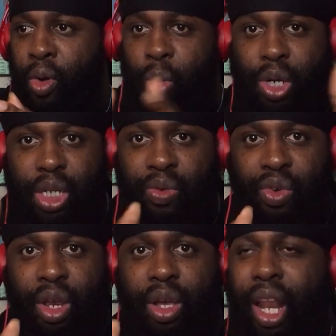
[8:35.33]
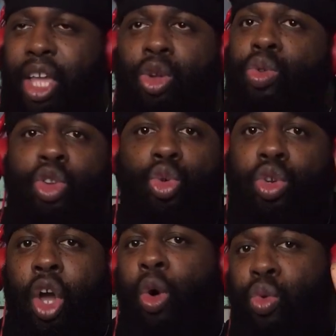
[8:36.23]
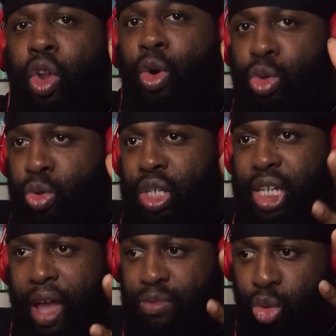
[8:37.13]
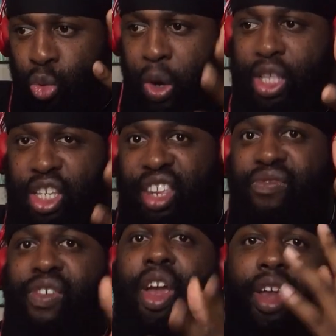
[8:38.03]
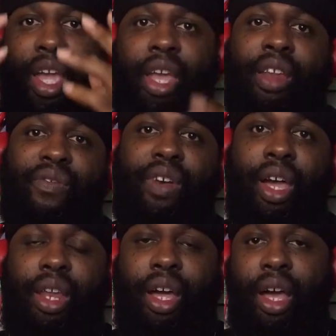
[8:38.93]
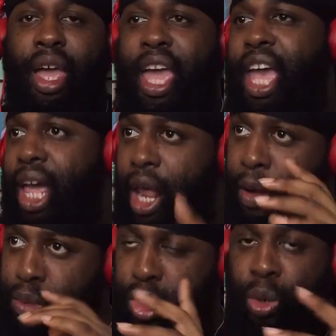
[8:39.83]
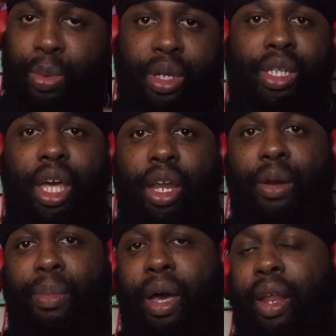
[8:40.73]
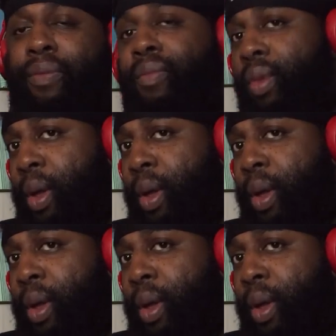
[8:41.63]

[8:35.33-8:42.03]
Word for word: Or is it real? Like, you don't know. You just have to wait till the very end to find out. And I'm super excited about it.